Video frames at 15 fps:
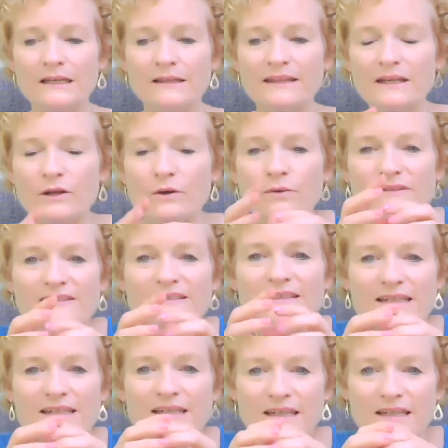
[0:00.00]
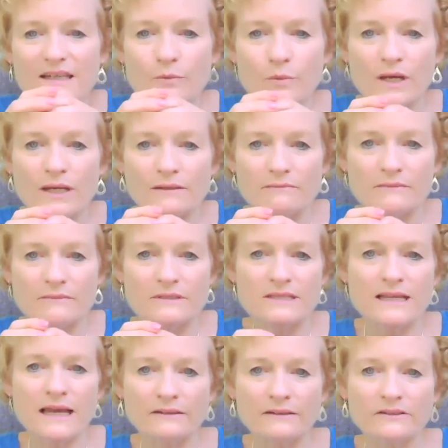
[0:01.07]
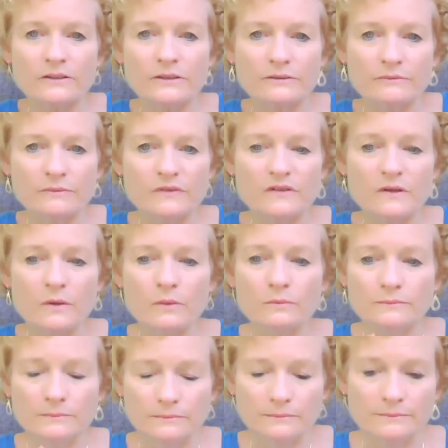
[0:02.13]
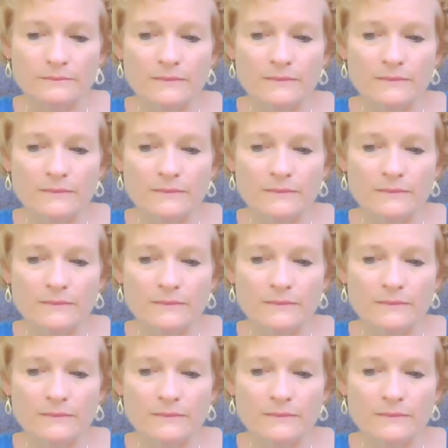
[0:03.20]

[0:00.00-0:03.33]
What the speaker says: they don't sit in any one sector. So